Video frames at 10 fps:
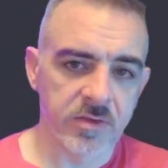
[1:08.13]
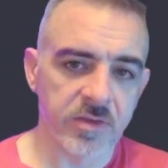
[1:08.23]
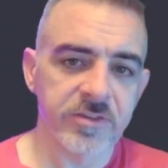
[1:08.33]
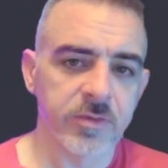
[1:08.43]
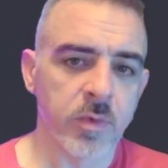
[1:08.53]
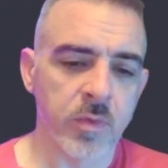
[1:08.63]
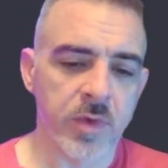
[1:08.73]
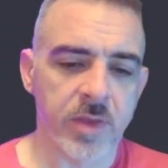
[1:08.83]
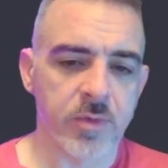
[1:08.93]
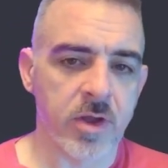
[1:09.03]
So this is one
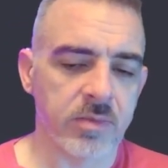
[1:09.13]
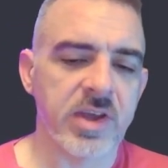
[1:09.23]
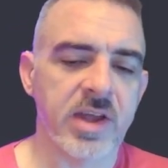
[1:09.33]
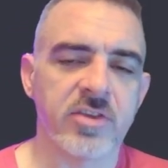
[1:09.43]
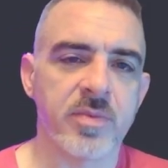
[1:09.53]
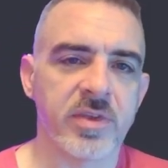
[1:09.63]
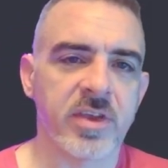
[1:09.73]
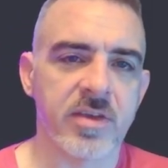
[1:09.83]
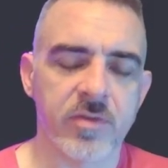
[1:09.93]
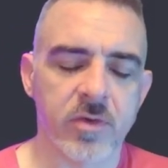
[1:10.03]
way to prompt
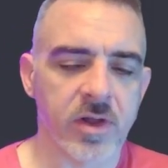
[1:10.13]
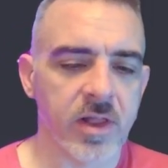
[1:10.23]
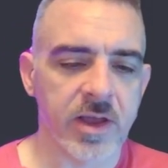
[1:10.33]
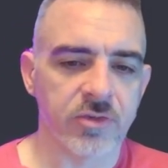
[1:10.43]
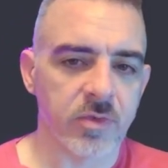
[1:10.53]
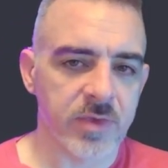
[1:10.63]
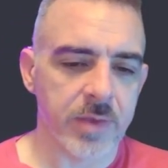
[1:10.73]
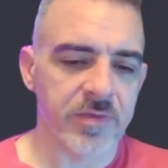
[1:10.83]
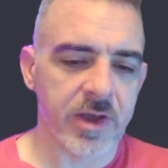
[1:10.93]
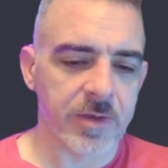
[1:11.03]
ChatGPT for a classroom
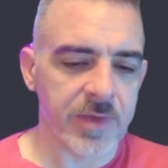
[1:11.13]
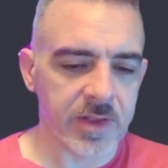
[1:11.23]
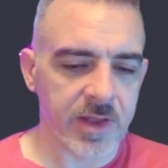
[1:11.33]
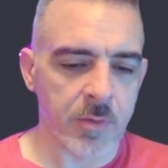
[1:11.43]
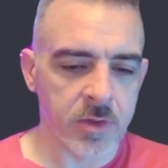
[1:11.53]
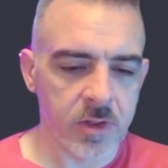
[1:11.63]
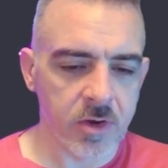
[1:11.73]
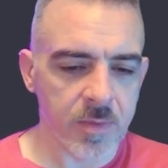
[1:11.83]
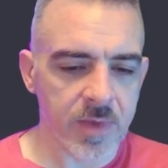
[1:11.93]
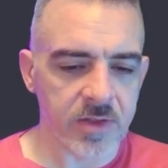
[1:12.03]
type environment. I want to
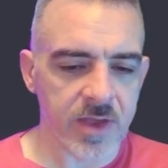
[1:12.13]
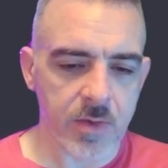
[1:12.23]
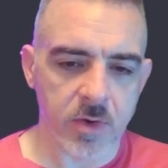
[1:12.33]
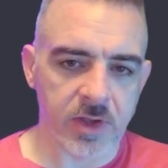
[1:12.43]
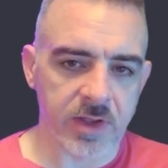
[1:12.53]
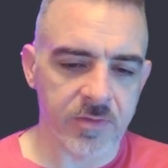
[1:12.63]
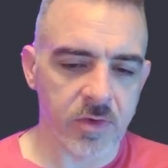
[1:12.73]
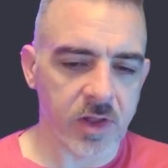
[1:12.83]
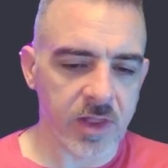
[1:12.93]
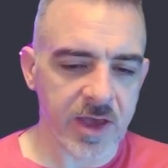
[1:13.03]
learn about networking
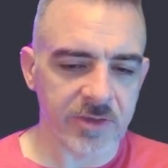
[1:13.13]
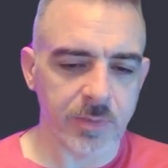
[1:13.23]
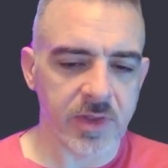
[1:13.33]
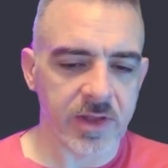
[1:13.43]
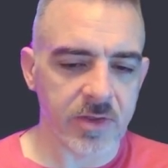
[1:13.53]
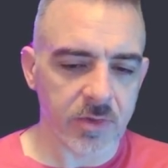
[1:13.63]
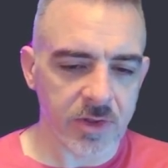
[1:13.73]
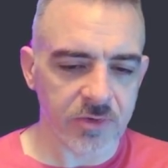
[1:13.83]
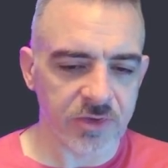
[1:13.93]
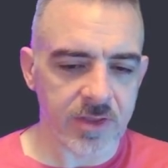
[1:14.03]
for a class, but I don't
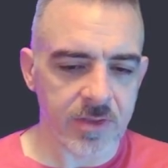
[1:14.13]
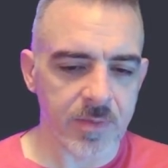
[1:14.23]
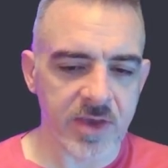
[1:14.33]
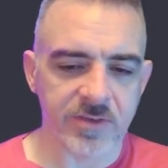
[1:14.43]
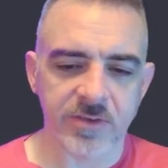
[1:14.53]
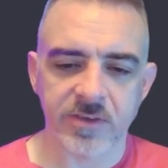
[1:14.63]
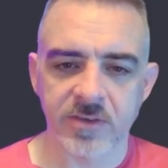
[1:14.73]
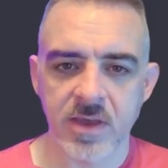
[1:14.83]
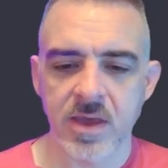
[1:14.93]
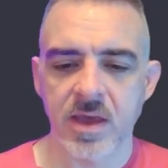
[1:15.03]
understand the basics.